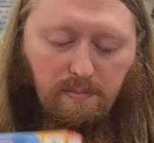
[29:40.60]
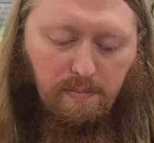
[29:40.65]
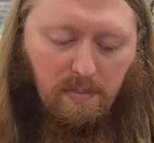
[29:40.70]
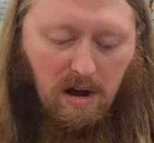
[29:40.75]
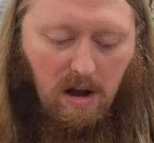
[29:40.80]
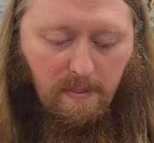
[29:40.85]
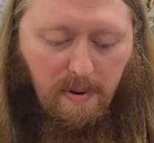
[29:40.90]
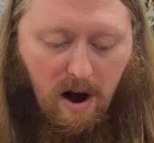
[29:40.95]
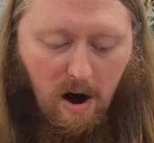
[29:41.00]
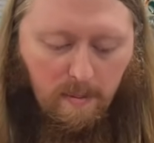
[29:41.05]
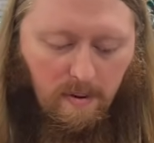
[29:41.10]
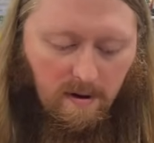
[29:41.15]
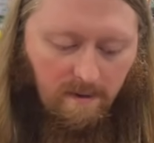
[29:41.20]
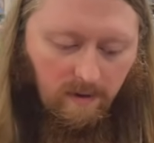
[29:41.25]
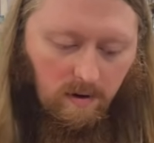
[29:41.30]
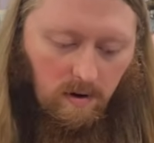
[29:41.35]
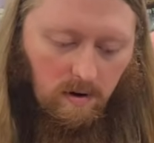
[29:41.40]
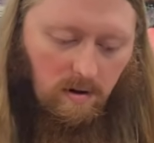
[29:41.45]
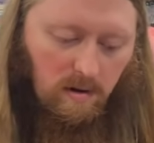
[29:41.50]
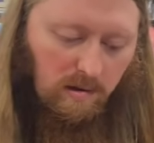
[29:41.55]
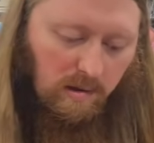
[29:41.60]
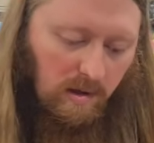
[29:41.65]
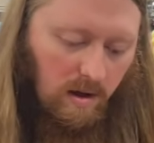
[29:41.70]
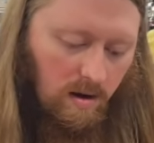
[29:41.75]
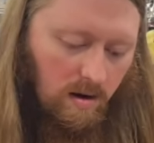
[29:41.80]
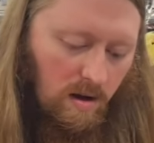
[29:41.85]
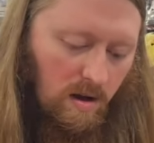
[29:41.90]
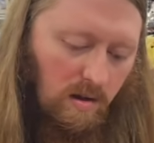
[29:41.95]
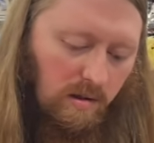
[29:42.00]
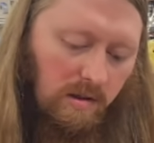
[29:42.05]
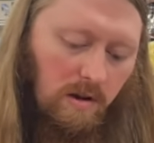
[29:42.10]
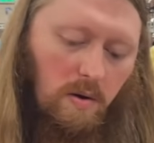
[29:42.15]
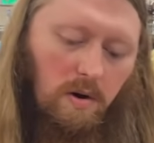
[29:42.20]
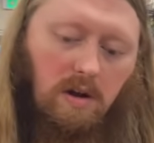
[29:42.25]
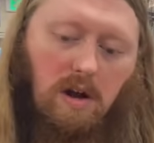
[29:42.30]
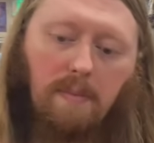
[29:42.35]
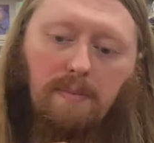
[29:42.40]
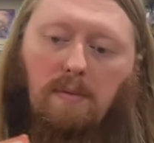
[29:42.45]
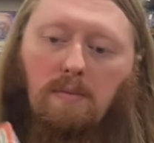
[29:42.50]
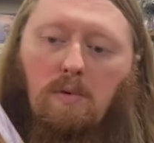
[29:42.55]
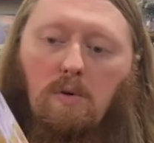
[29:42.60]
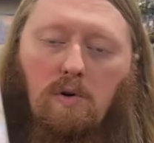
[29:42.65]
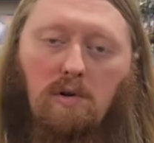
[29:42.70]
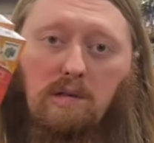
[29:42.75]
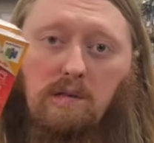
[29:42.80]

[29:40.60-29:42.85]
uh, Powerpuff Girls, yeah. and also a couple more